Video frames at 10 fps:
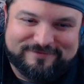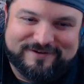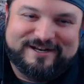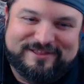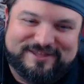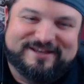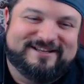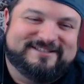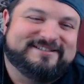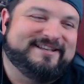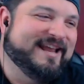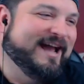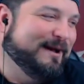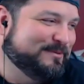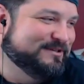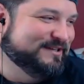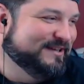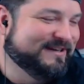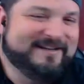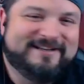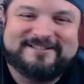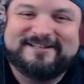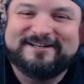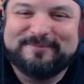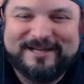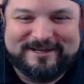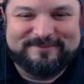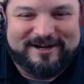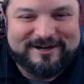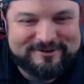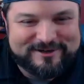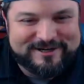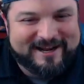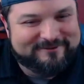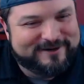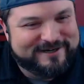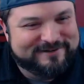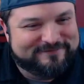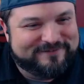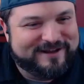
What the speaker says: If anything, it's the opposite. It's going to make him hungry, not ready to